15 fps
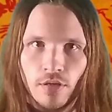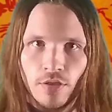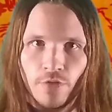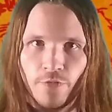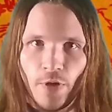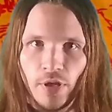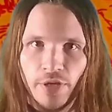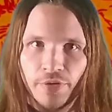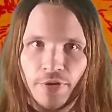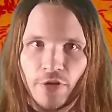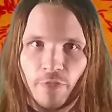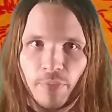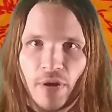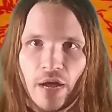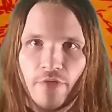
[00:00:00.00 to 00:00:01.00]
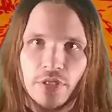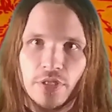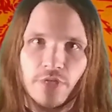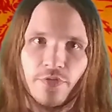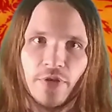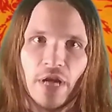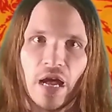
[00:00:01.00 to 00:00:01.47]
The falling rate of profit is
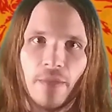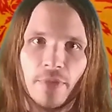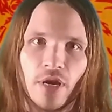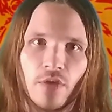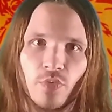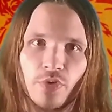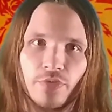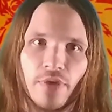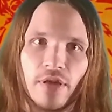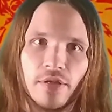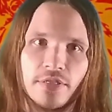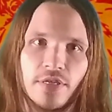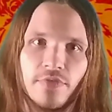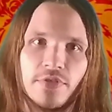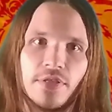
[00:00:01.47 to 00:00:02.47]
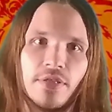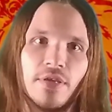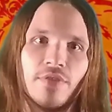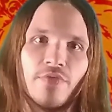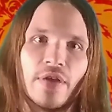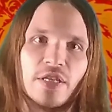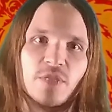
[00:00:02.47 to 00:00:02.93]
a phenomenon where, relative to the
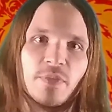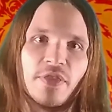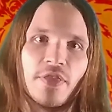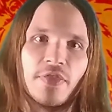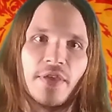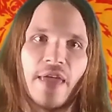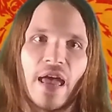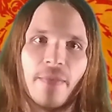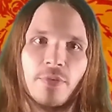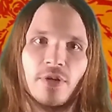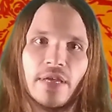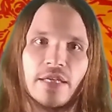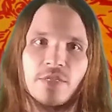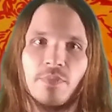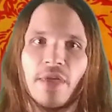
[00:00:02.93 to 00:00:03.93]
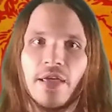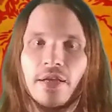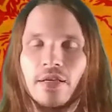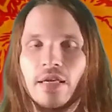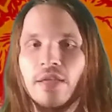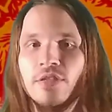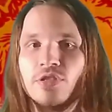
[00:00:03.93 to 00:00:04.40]
investment that the capital has made
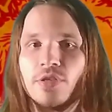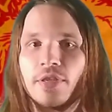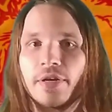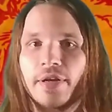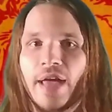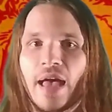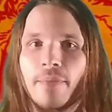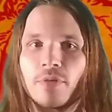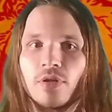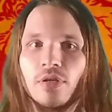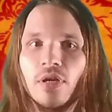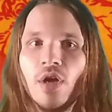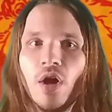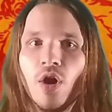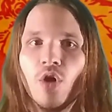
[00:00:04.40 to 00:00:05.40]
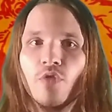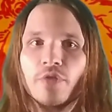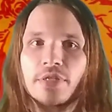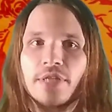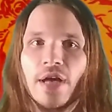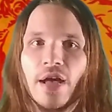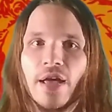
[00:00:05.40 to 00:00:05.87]
into their capital, over
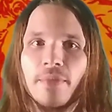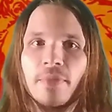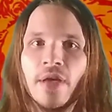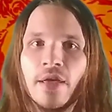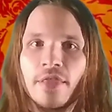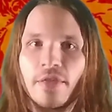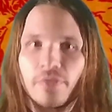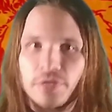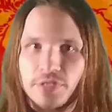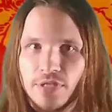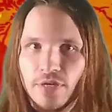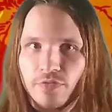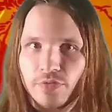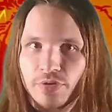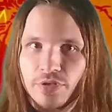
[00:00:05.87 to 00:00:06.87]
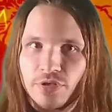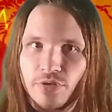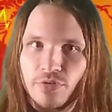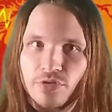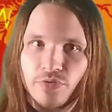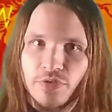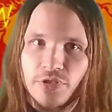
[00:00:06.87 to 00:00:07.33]
time they received
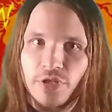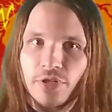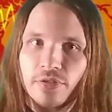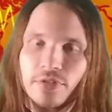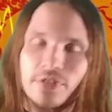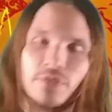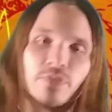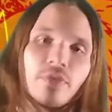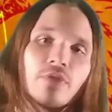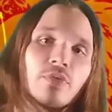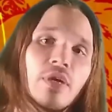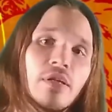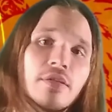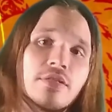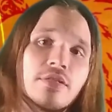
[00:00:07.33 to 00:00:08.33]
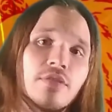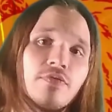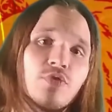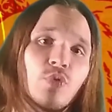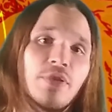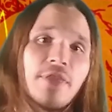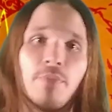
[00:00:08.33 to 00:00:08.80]
reduced returns relative
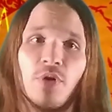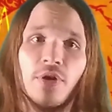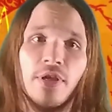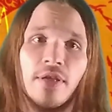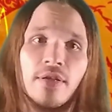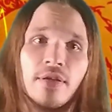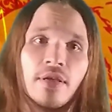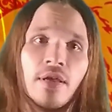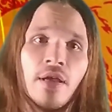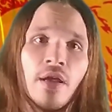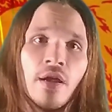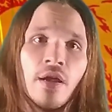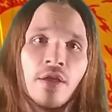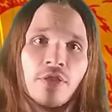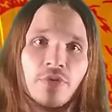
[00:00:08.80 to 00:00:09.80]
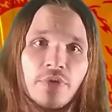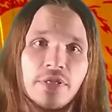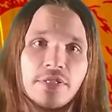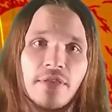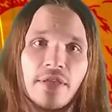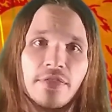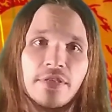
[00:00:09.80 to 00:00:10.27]
to what they put in. The
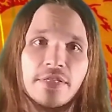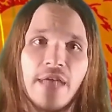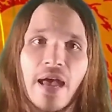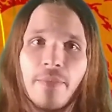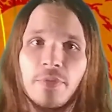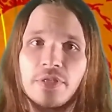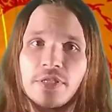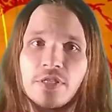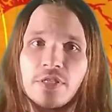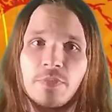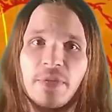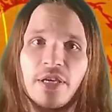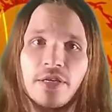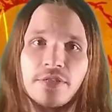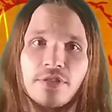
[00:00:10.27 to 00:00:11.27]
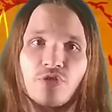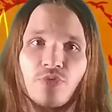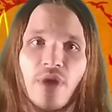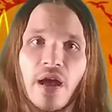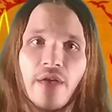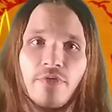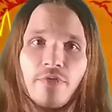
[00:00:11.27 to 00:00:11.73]
reason that this happens is because the
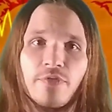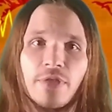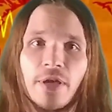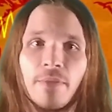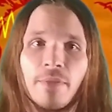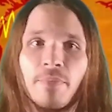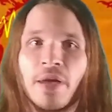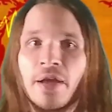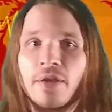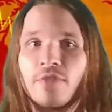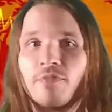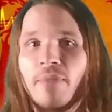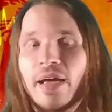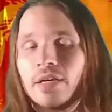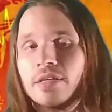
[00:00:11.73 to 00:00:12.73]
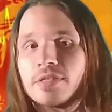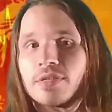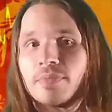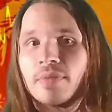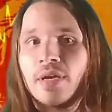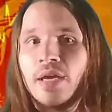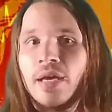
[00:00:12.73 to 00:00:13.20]
drive of the competitive
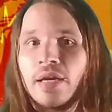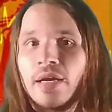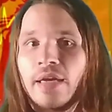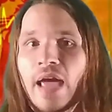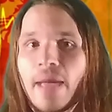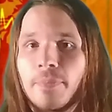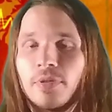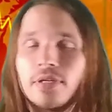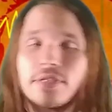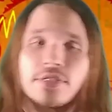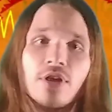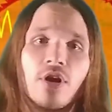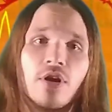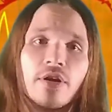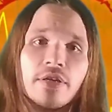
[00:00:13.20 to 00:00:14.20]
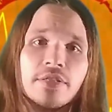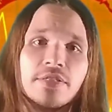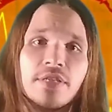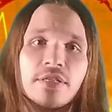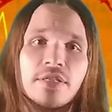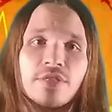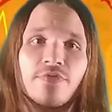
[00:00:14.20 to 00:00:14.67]
mechanism. Capitalists are
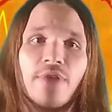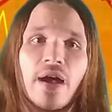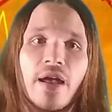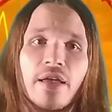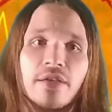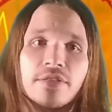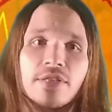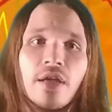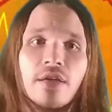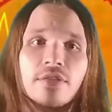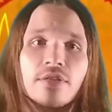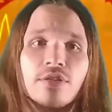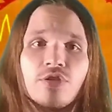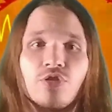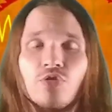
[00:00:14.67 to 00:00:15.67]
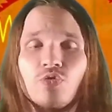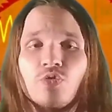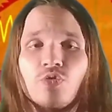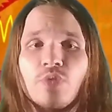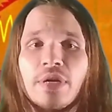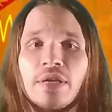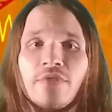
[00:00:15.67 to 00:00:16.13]
incentivized
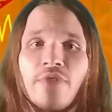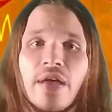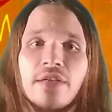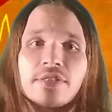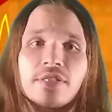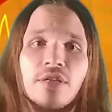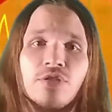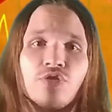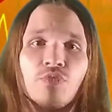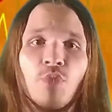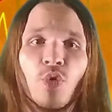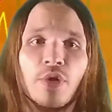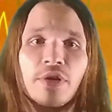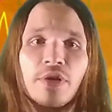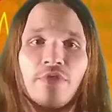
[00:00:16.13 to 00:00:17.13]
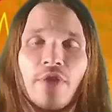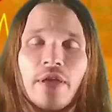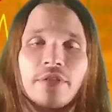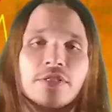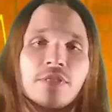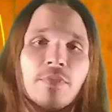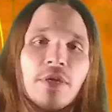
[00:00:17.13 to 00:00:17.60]
to invest into more
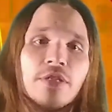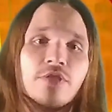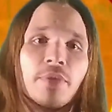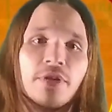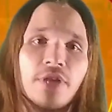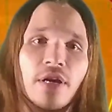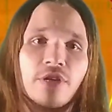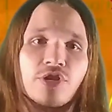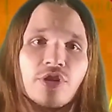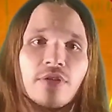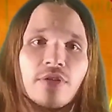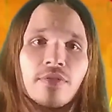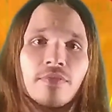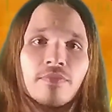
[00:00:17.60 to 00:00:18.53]
advanced means of production.